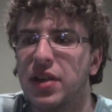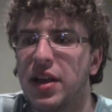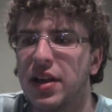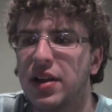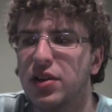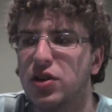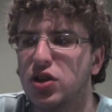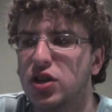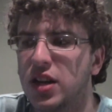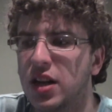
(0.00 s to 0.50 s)

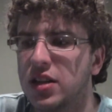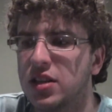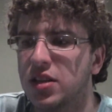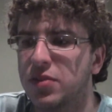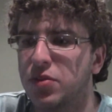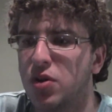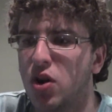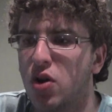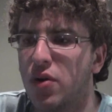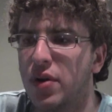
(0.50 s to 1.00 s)
then she ends
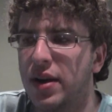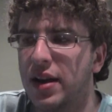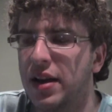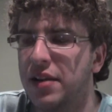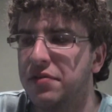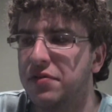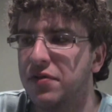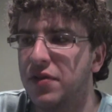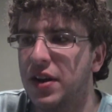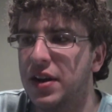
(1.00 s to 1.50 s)
up going
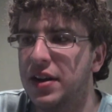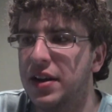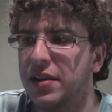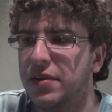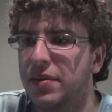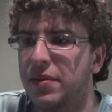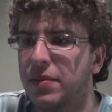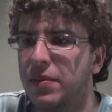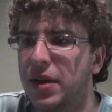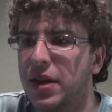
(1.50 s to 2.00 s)
and
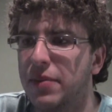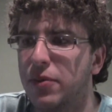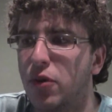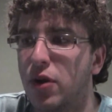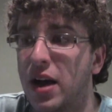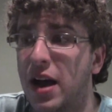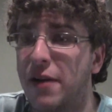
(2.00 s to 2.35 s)
fighting Man-Boy